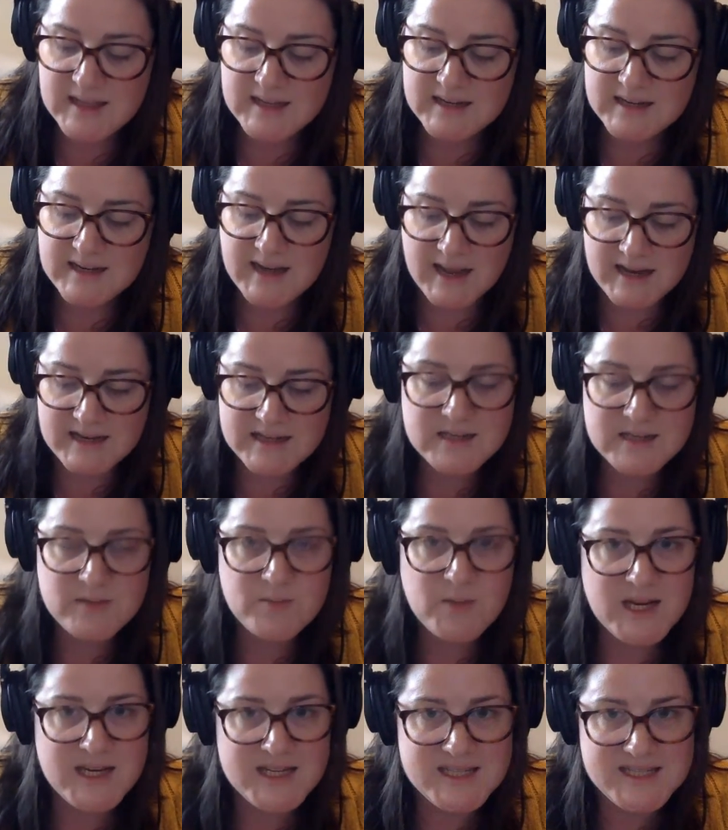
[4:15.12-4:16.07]
90
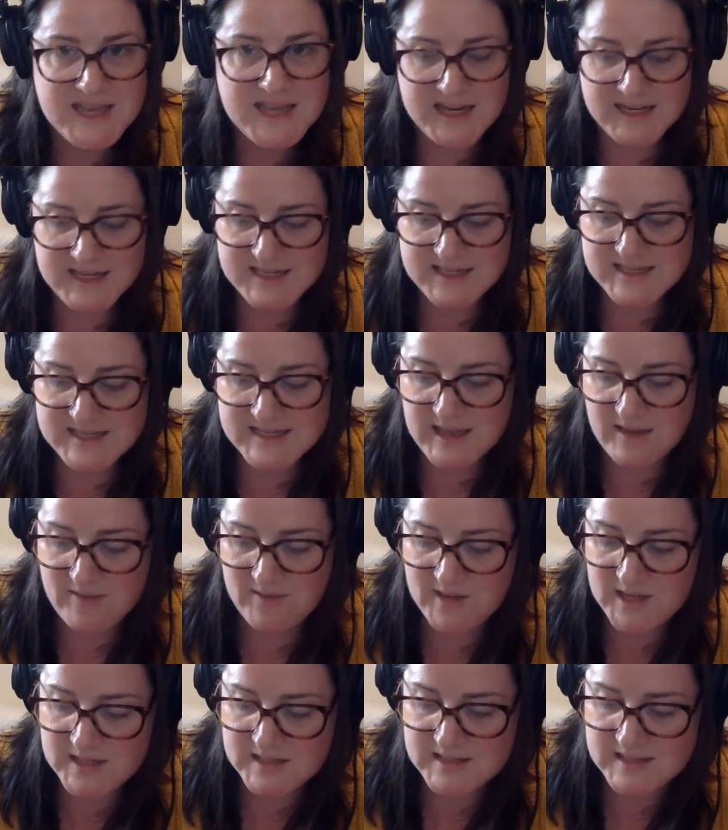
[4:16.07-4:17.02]
minus
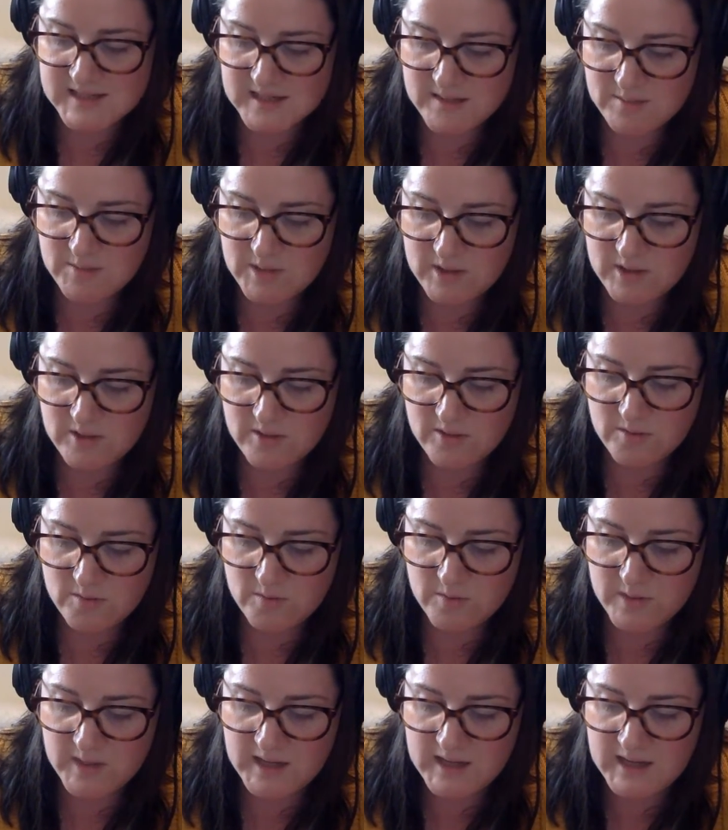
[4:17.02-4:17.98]
87 is going to be
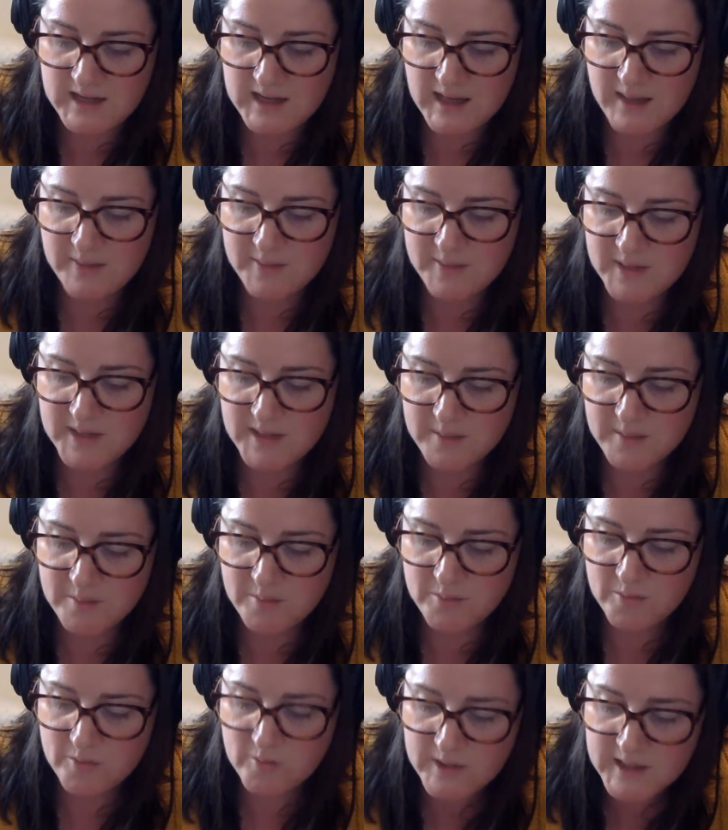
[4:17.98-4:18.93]
3. I'm going to
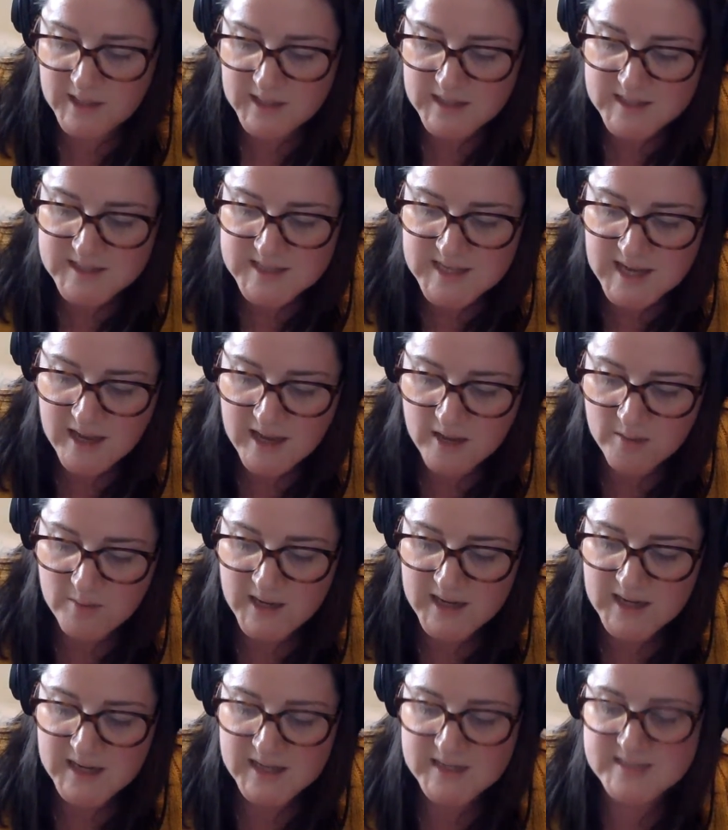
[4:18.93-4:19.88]
bring down
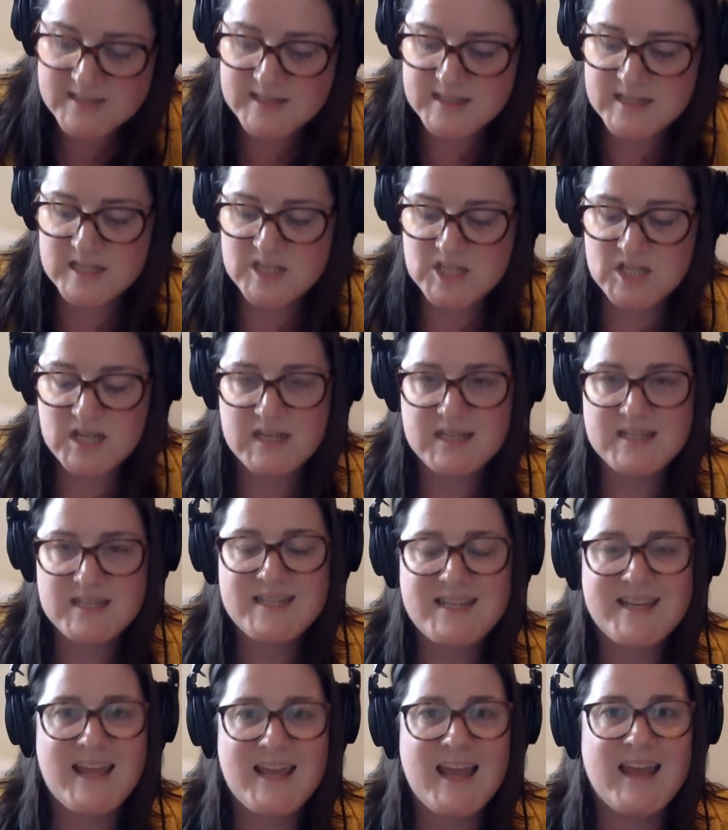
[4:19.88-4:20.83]
my next
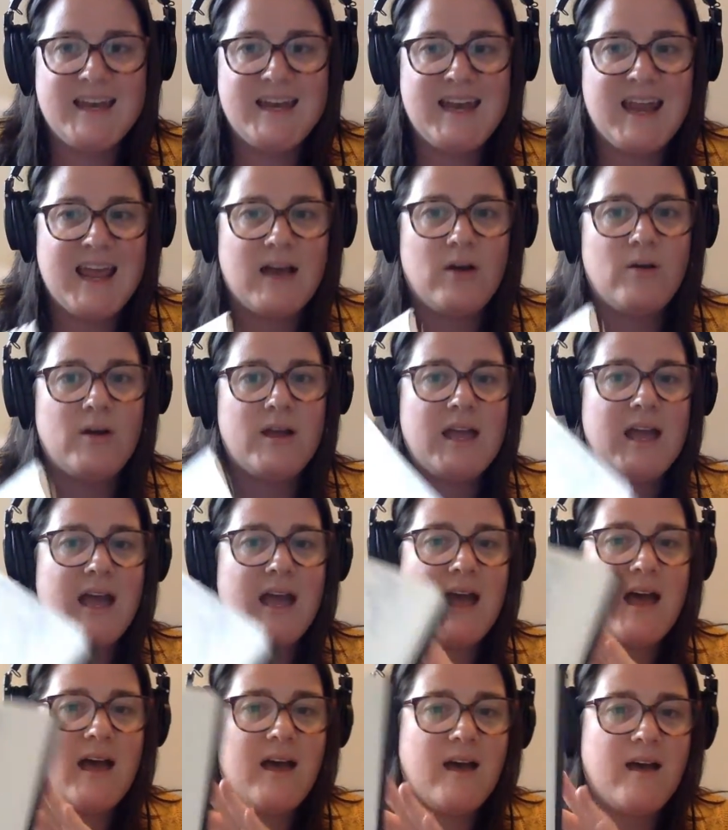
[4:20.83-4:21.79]
digit, and now I
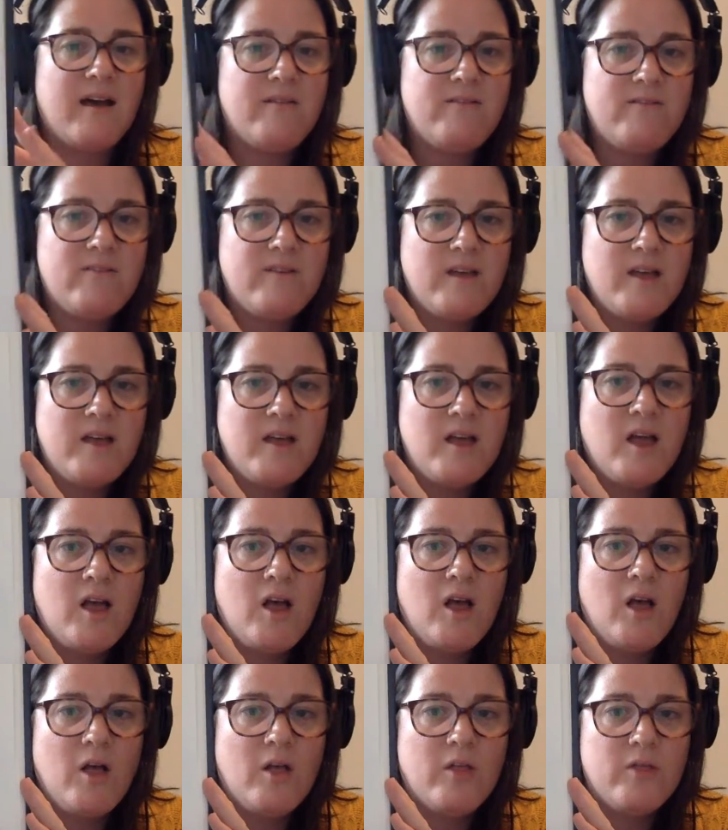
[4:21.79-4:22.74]
have
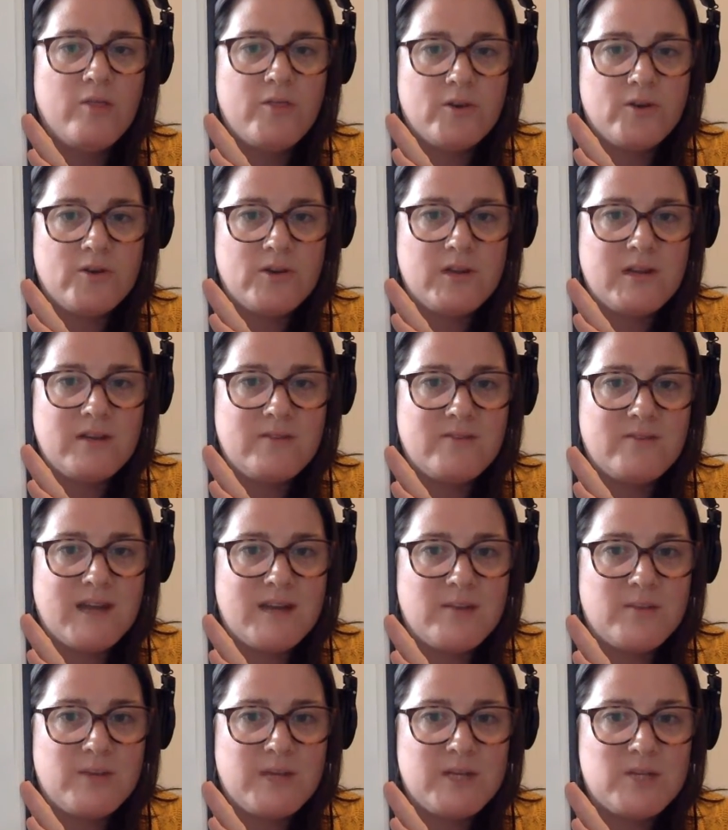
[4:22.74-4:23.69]
30
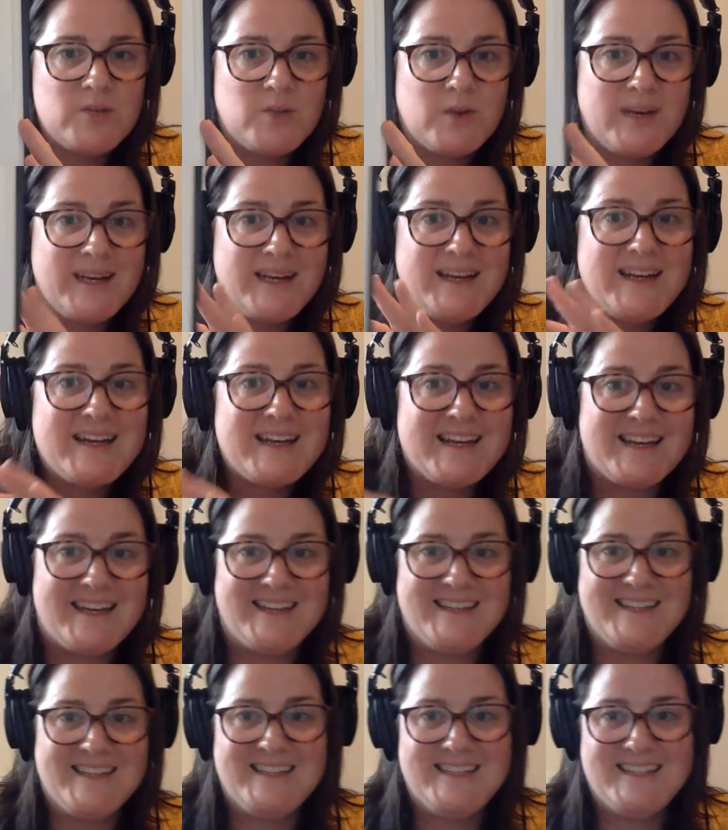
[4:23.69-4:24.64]
divided by 29.